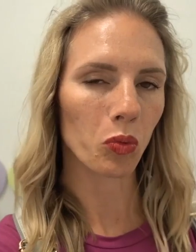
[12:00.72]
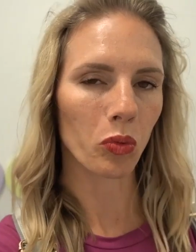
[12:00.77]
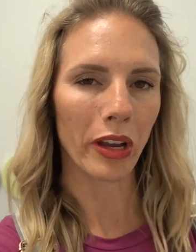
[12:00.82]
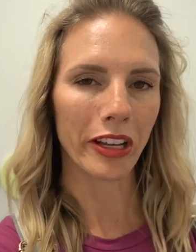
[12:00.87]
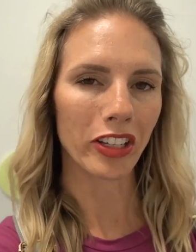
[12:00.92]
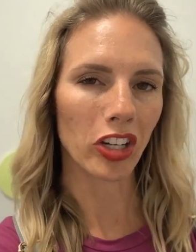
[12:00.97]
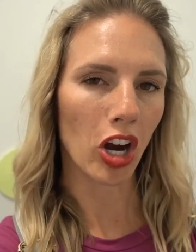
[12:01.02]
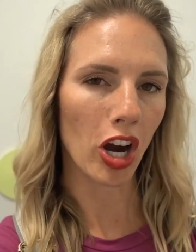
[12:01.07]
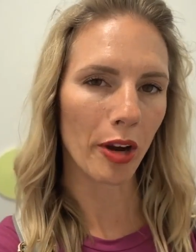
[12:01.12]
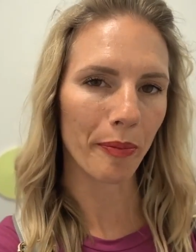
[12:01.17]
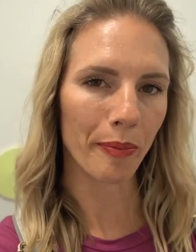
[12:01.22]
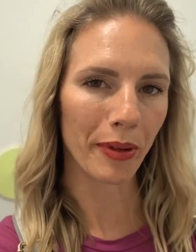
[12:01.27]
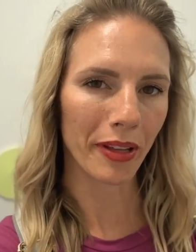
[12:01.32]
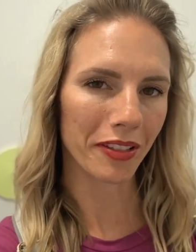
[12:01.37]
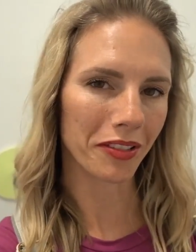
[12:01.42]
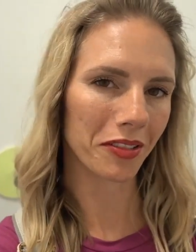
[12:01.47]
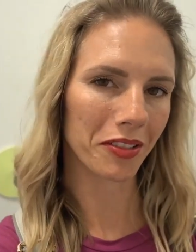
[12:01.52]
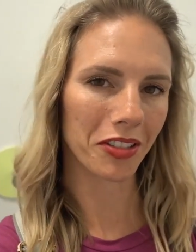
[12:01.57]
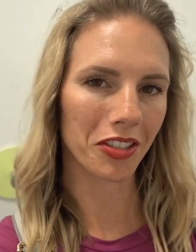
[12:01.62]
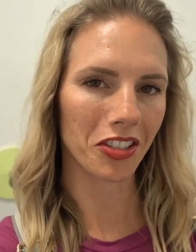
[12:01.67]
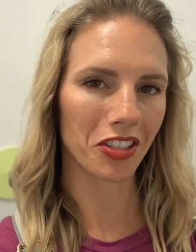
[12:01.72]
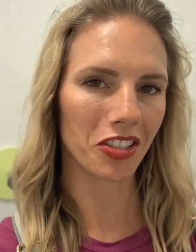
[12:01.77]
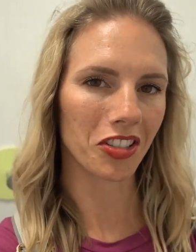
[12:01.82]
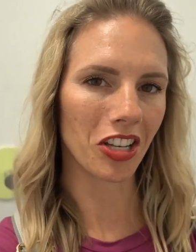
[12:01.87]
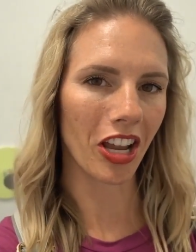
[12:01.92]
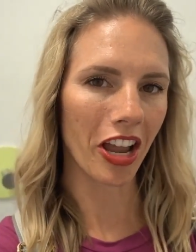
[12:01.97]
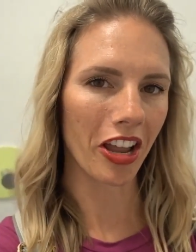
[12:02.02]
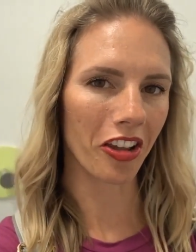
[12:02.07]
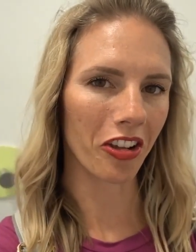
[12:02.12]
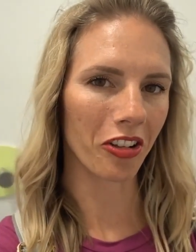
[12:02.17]
red carpet
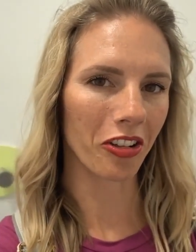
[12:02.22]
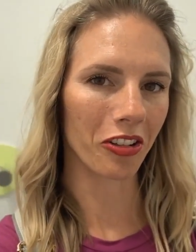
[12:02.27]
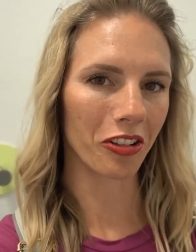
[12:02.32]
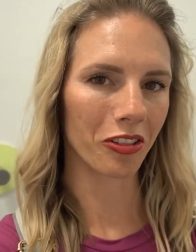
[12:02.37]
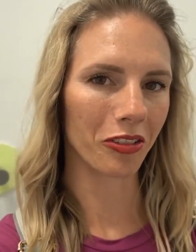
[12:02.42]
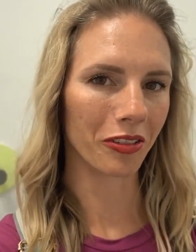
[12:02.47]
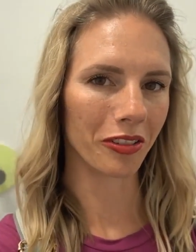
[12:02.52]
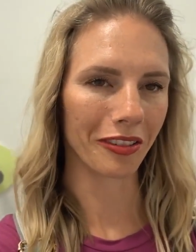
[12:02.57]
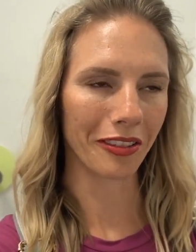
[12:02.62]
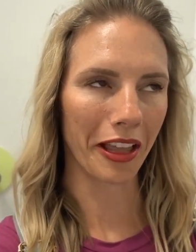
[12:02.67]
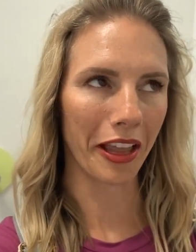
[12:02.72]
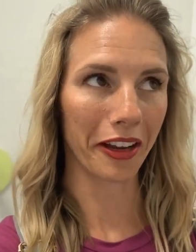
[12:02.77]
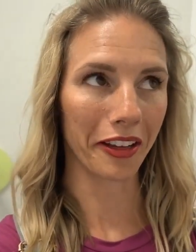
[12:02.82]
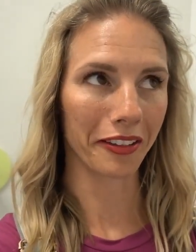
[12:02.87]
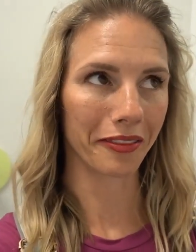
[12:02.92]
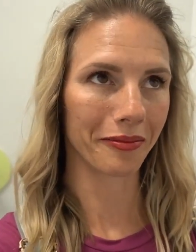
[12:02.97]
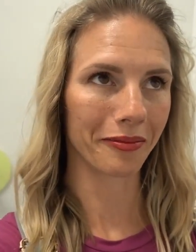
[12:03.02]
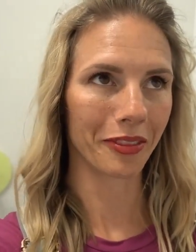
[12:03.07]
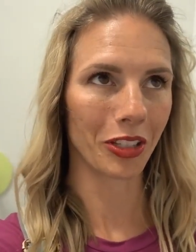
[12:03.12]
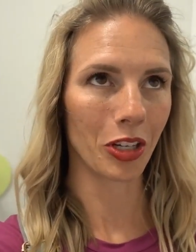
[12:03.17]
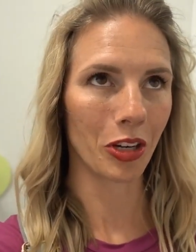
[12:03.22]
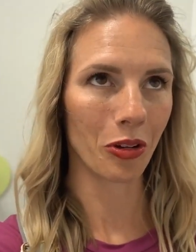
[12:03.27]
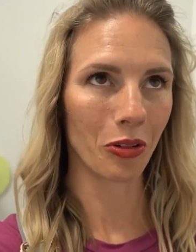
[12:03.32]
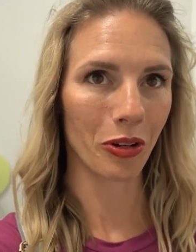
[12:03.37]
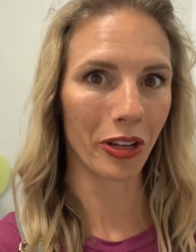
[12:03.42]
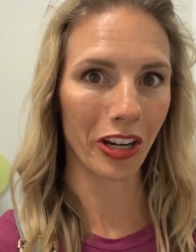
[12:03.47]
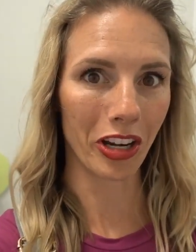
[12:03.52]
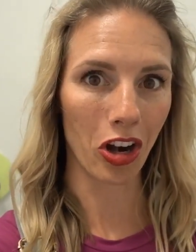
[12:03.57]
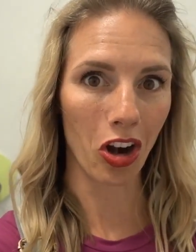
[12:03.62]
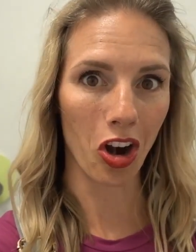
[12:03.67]
style like you
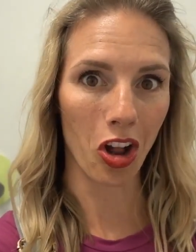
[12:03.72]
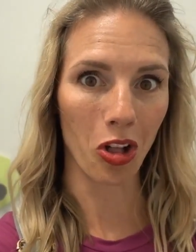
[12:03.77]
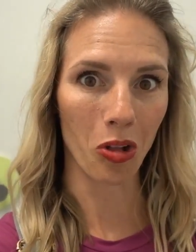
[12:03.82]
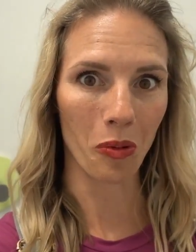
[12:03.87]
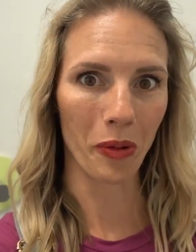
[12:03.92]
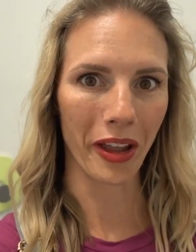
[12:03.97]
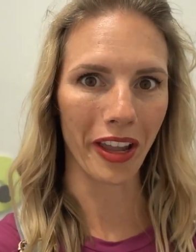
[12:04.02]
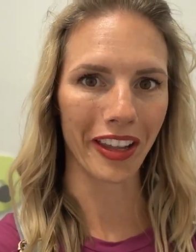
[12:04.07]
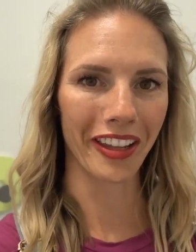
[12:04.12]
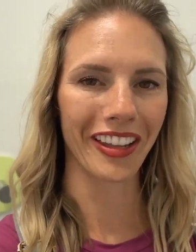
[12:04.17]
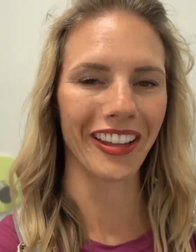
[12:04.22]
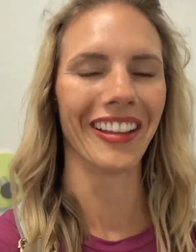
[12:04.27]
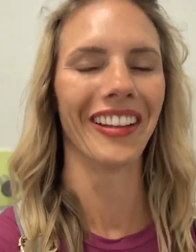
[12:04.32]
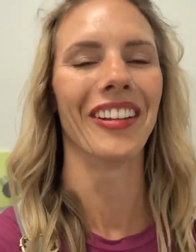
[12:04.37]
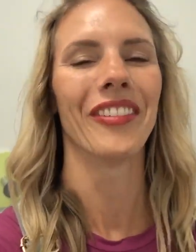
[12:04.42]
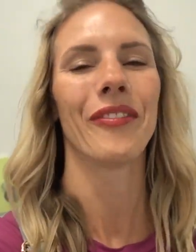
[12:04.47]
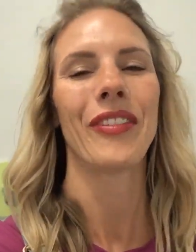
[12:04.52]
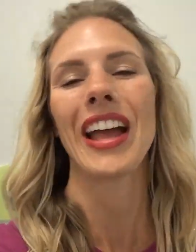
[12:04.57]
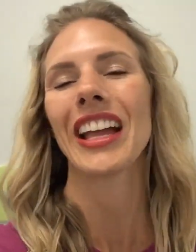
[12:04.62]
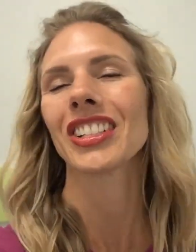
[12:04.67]
know, in our hallway. Fashion show.